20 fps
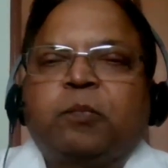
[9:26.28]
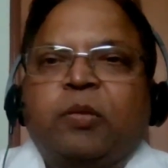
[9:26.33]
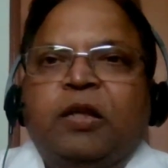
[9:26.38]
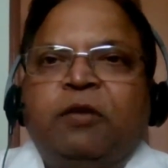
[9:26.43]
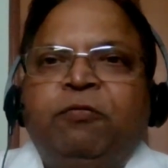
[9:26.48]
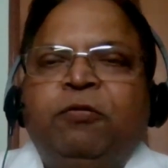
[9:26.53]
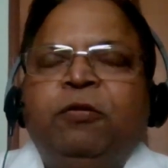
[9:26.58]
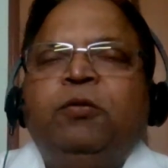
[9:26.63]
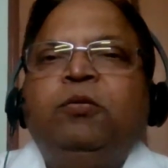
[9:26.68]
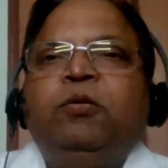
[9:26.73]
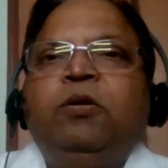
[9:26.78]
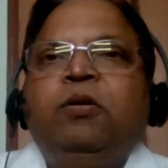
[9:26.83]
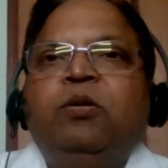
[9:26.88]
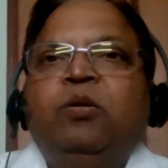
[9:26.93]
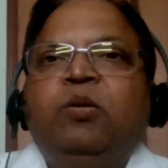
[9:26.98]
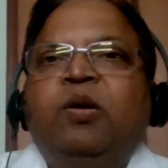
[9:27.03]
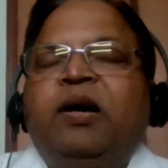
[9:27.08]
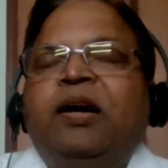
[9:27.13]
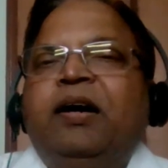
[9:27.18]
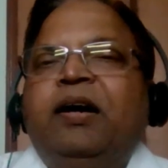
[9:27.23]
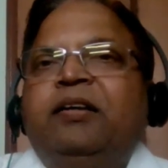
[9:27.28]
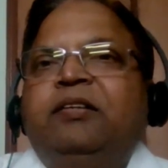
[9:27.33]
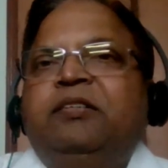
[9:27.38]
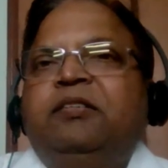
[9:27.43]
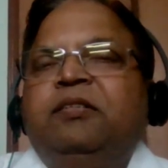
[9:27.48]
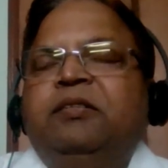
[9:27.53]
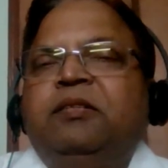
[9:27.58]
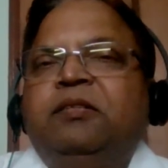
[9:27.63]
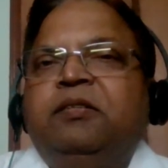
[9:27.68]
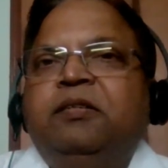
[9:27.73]
If you look
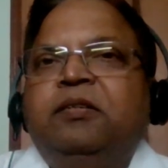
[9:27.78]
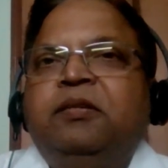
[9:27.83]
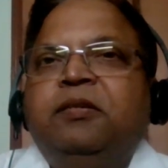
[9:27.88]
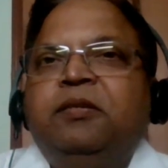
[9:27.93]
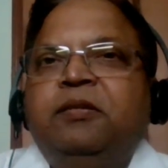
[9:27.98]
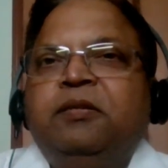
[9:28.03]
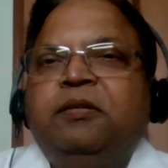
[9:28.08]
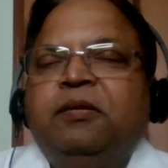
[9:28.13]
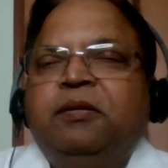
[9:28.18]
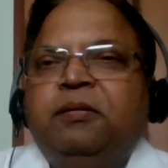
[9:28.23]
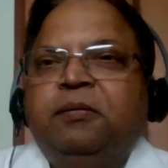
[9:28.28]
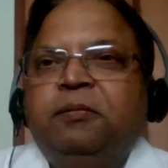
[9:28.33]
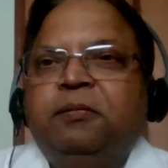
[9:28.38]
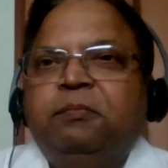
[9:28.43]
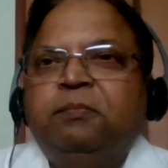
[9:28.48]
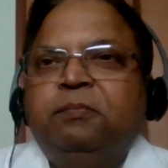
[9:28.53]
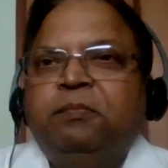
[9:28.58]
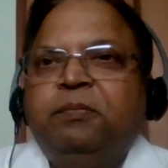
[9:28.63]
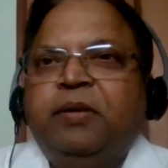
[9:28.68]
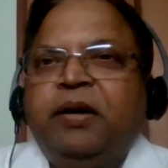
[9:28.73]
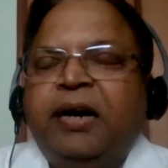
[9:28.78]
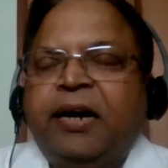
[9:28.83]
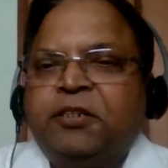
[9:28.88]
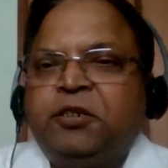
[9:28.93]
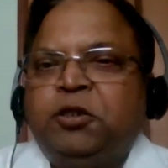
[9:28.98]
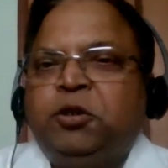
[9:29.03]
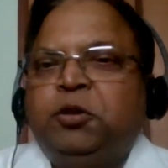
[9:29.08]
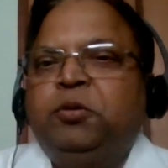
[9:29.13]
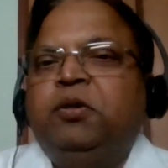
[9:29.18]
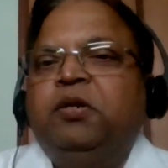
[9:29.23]
at the
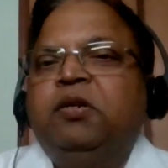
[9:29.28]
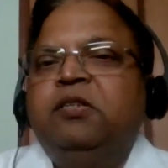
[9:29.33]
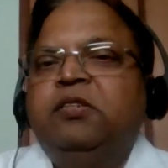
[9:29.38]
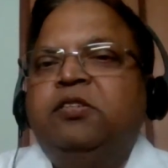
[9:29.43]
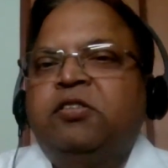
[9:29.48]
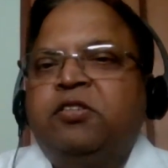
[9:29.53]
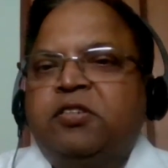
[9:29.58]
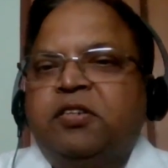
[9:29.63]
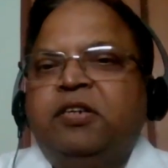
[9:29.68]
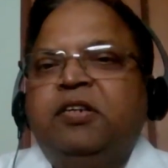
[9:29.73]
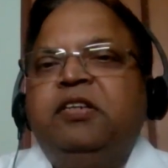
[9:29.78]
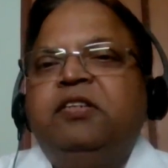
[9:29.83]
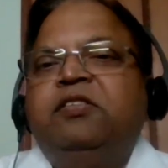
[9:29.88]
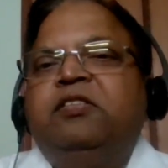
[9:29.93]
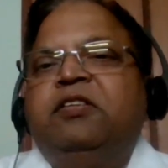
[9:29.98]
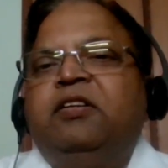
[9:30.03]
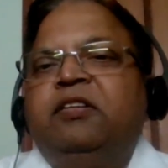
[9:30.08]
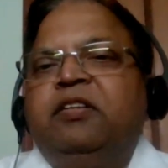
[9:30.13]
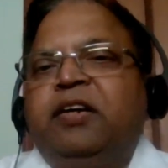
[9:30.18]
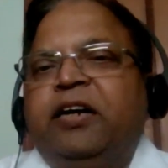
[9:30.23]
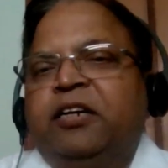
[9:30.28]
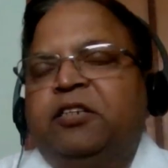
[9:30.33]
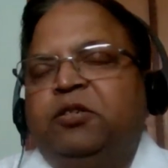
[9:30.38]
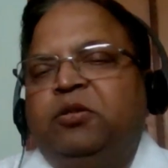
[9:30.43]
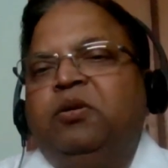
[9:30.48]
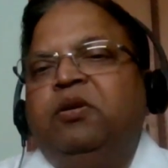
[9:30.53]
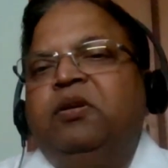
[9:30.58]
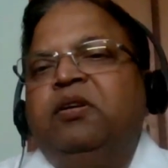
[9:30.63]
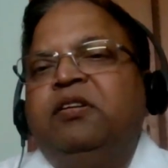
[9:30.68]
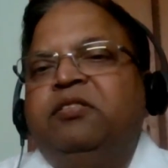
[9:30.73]
actuarial studies and the
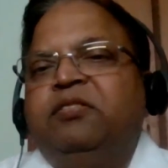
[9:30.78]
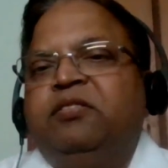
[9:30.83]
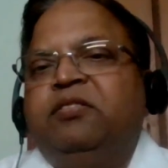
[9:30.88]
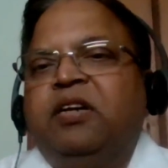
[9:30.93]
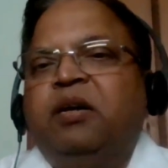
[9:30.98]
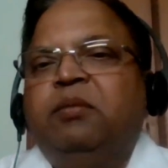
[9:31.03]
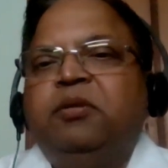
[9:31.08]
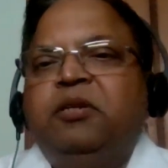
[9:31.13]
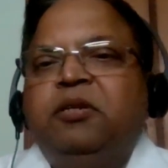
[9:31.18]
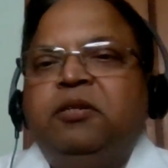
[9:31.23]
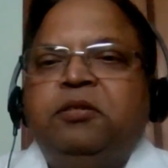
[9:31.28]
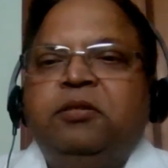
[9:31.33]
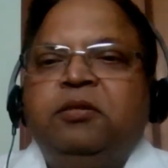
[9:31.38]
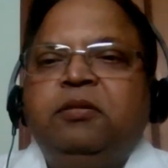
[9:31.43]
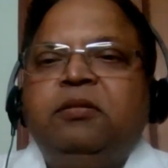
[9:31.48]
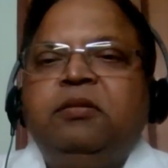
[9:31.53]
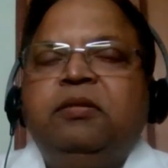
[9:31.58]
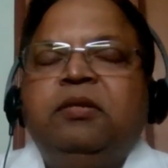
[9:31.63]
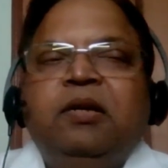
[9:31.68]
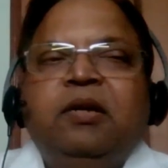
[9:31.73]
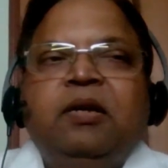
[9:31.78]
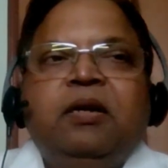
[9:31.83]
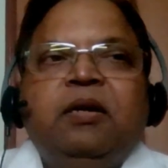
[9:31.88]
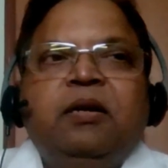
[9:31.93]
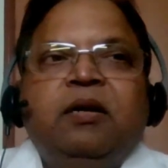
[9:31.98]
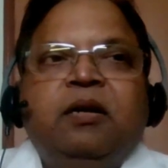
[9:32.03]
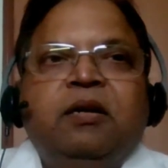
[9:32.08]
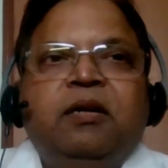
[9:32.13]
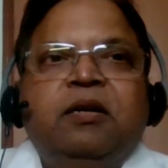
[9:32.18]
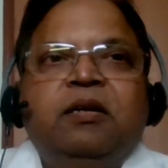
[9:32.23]
actuarial examination,
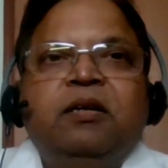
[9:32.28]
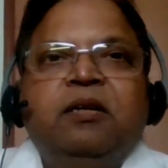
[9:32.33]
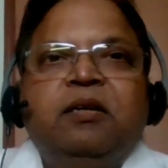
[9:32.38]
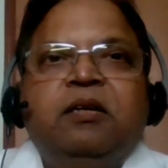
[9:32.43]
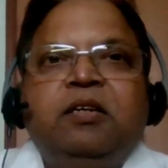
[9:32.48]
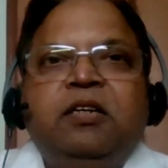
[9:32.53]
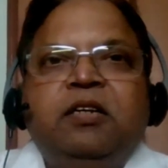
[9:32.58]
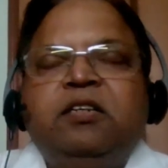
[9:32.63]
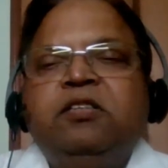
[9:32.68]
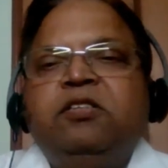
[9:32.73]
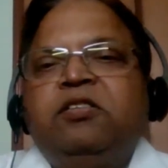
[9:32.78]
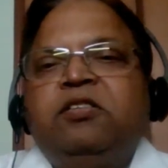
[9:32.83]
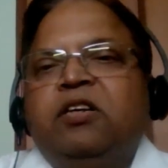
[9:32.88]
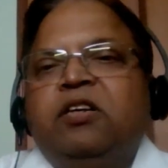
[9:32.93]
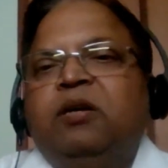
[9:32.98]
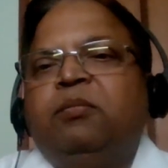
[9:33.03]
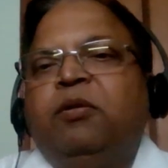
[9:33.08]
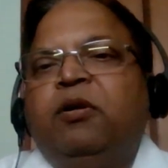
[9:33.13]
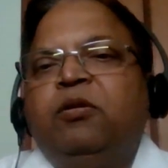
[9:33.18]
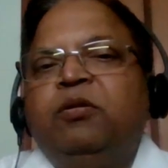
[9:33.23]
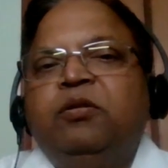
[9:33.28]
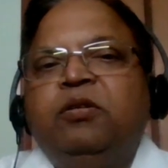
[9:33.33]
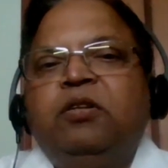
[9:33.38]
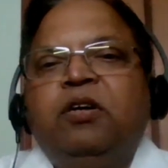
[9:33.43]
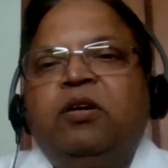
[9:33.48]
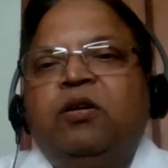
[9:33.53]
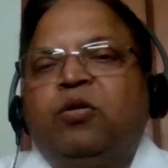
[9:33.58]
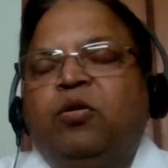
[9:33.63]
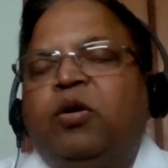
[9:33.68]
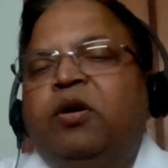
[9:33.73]
it is about
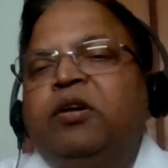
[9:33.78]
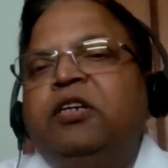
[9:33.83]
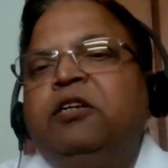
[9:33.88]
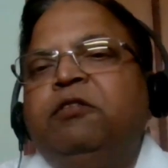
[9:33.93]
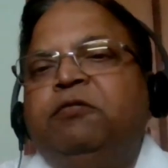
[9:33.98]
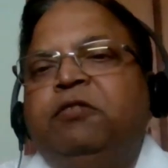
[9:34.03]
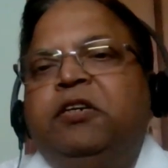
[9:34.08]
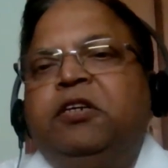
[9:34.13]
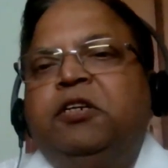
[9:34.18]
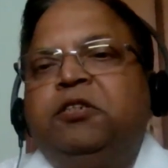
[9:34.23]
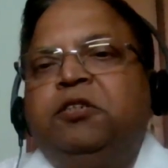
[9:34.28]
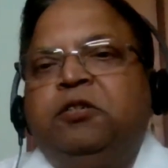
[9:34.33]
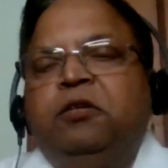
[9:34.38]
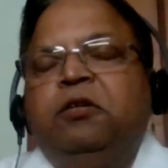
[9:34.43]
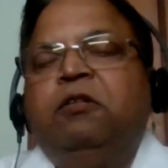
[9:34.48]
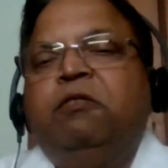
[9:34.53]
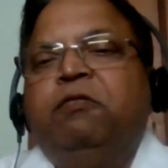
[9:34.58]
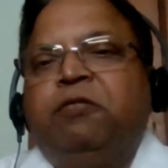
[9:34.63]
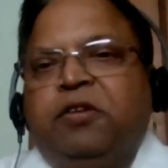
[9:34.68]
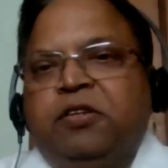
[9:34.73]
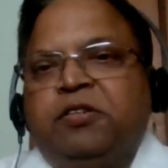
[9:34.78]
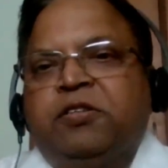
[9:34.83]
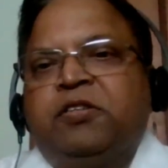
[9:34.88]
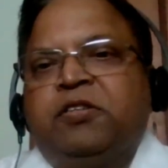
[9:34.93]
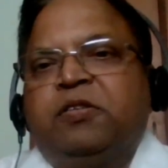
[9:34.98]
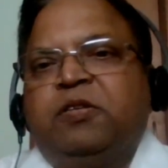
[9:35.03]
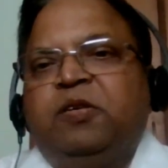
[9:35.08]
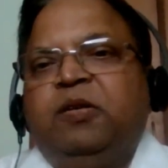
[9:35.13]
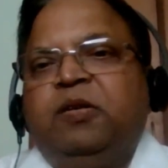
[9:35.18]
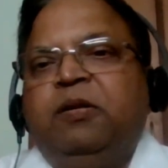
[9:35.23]
the quantification of risk,